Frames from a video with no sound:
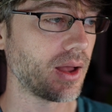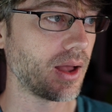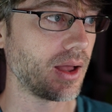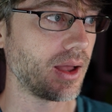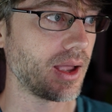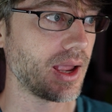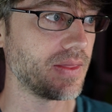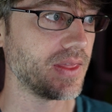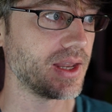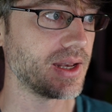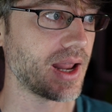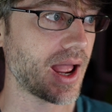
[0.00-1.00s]
And
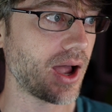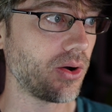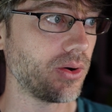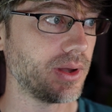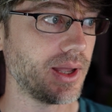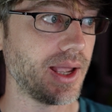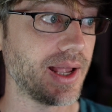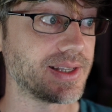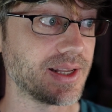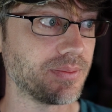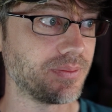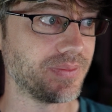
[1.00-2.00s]
then now
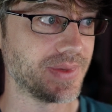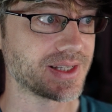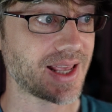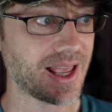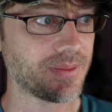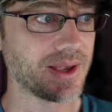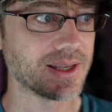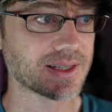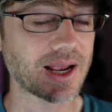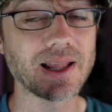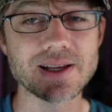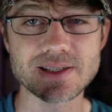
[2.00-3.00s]
this game is
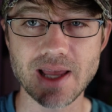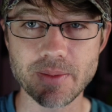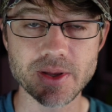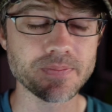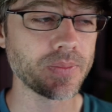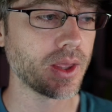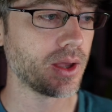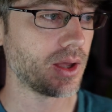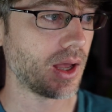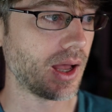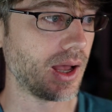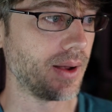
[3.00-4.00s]
kind of like Simon,
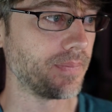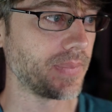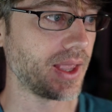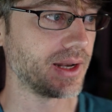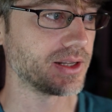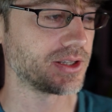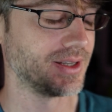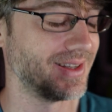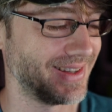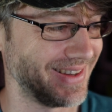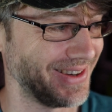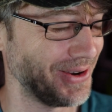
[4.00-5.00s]
and it's
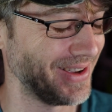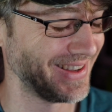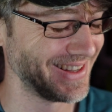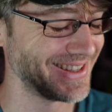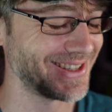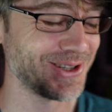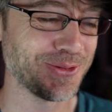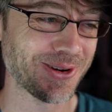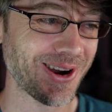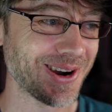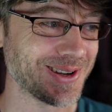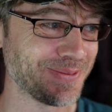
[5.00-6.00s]
super
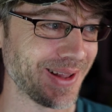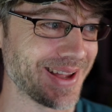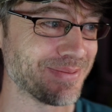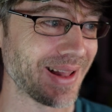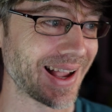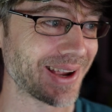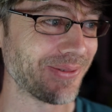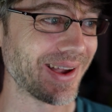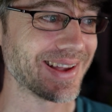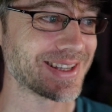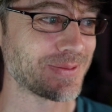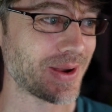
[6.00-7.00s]
hard to play in black and white,
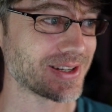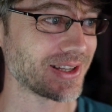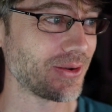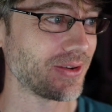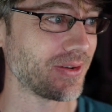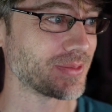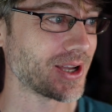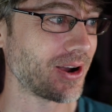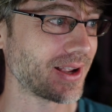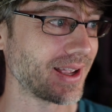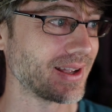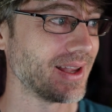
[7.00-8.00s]
especially if I'm
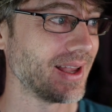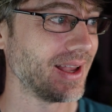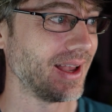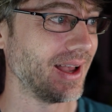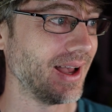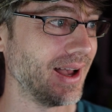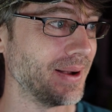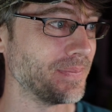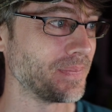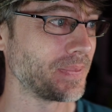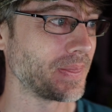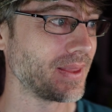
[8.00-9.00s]
talking.
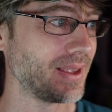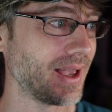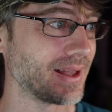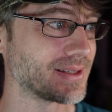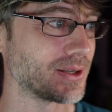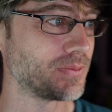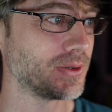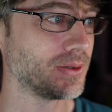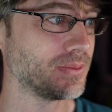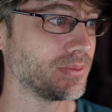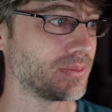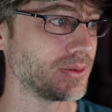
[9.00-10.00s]
So boom,
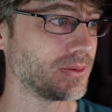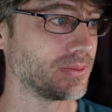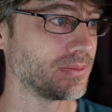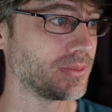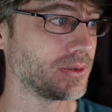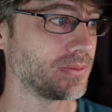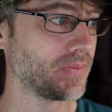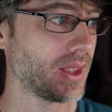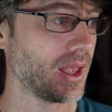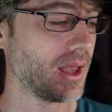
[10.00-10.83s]
boom, boom.